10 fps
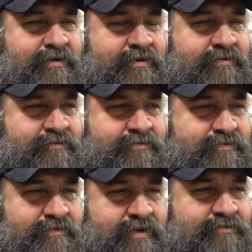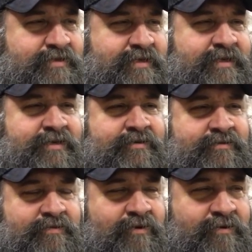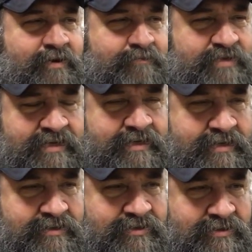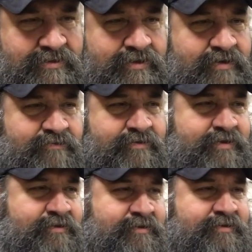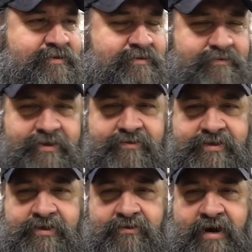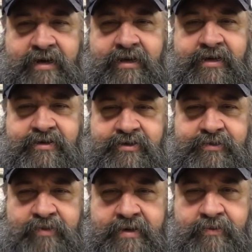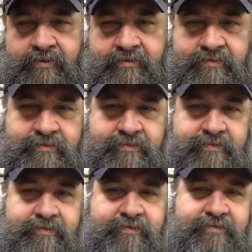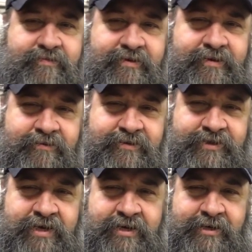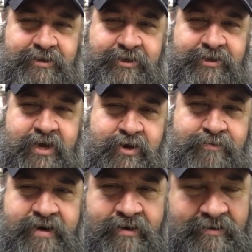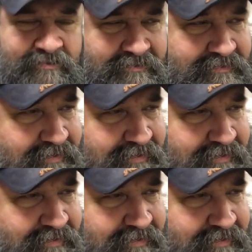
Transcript: you know, when I was a kid and growing up, teenager stuff, you know, it's, we were still writing letters to people. You know, we was sending it in snail mail.